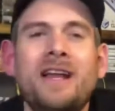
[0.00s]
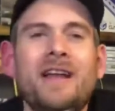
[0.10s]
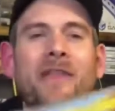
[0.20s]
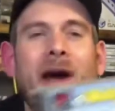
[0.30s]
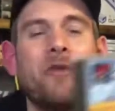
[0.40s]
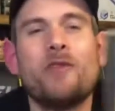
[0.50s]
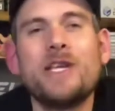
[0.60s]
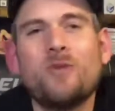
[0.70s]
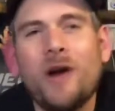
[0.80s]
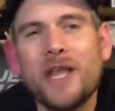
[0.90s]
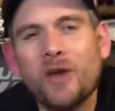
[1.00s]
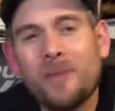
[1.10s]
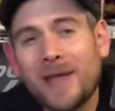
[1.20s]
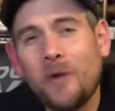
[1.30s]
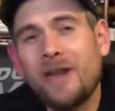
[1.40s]
Now, the reason why you want
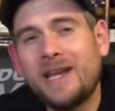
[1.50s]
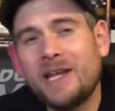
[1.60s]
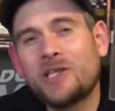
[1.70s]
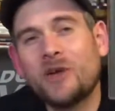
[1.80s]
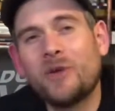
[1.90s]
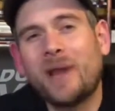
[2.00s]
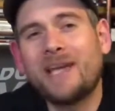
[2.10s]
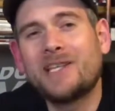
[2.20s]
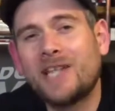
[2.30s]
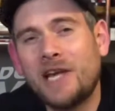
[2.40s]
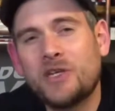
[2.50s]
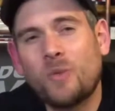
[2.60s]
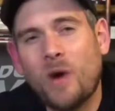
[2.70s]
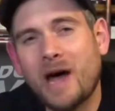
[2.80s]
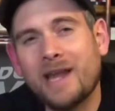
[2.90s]
to be owning this on the
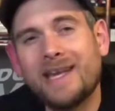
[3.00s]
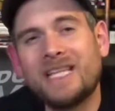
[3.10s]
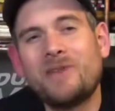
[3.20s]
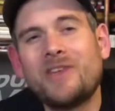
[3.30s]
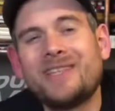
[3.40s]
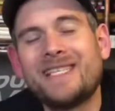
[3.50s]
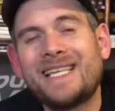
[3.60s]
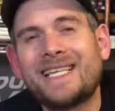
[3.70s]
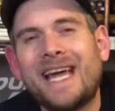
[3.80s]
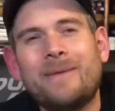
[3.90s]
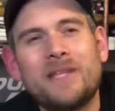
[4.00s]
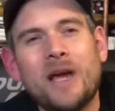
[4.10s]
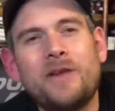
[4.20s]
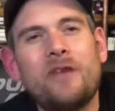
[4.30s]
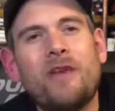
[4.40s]
PlayStation 1 is because this game is
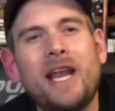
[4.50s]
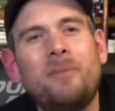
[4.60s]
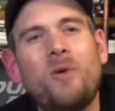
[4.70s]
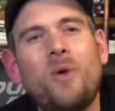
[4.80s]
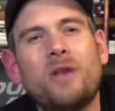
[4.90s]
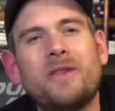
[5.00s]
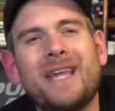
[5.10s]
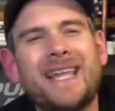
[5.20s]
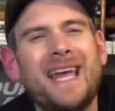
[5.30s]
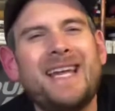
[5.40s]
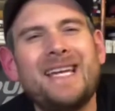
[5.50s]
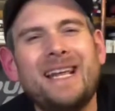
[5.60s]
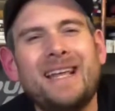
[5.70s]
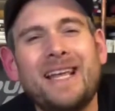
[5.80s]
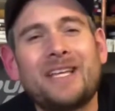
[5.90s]
only available on,
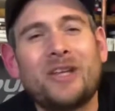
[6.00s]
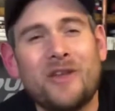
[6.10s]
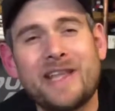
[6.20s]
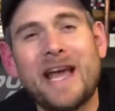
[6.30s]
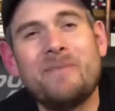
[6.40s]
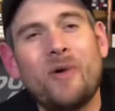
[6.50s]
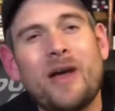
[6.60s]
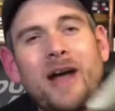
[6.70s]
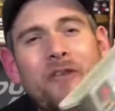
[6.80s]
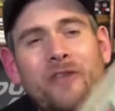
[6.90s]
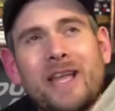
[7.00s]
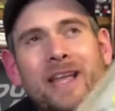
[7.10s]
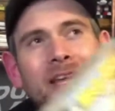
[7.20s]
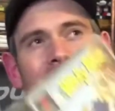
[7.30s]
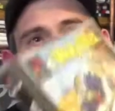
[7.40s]
again, it's on the Game Boy, I
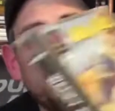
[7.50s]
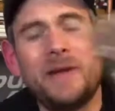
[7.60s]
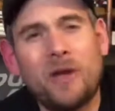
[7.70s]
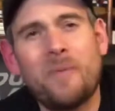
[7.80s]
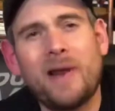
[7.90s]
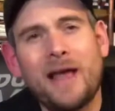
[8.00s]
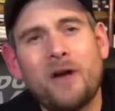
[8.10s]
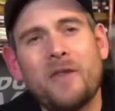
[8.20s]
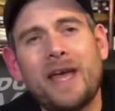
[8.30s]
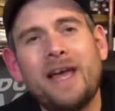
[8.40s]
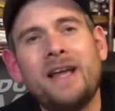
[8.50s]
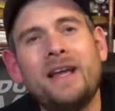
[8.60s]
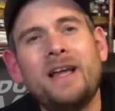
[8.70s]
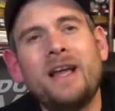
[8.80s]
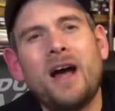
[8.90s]
think, but don't play it on there.
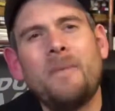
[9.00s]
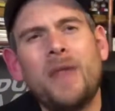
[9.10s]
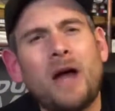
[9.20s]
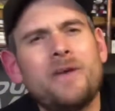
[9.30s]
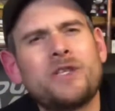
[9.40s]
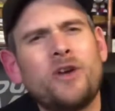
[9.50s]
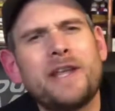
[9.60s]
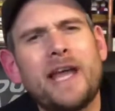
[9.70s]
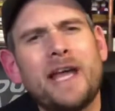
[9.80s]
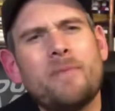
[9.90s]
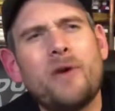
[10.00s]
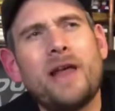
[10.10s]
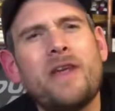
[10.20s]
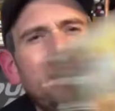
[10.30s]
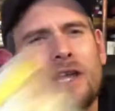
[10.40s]
No, it's not on the Game
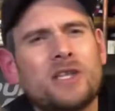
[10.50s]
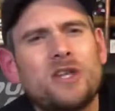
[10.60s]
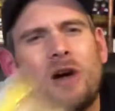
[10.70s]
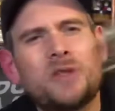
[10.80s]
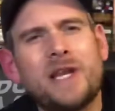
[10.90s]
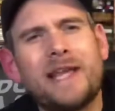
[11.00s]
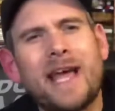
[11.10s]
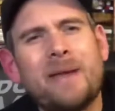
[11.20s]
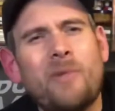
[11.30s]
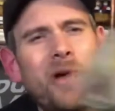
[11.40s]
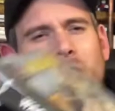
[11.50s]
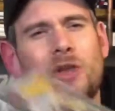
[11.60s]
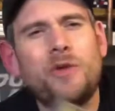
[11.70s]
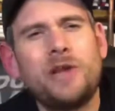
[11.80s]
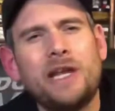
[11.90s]
Boy. The next title's on the Game Boy.
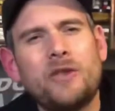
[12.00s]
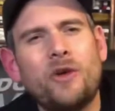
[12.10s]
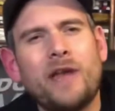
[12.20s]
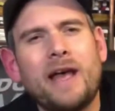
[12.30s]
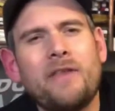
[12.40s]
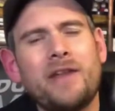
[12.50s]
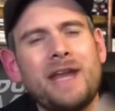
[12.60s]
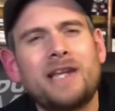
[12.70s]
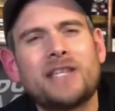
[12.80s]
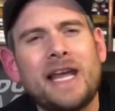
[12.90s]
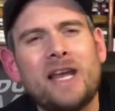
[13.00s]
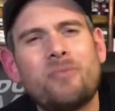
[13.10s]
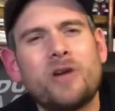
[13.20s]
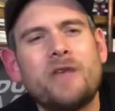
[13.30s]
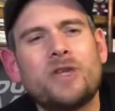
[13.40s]
You can ignore that. The next and the
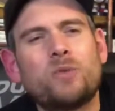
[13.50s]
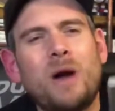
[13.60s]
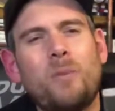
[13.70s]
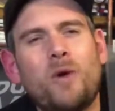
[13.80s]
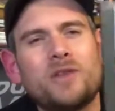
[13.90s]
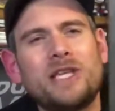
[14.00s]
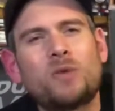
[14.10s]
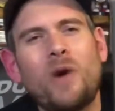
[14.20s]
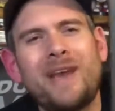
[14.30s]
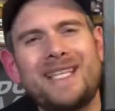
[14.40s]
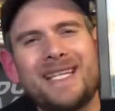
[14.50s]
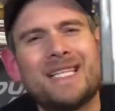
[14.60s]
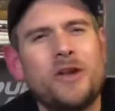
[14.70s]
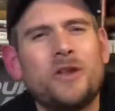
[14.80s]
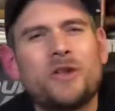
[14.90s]
previous one was. This one isn't.
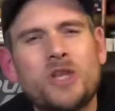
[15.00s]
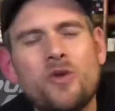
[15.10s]
It's only on 2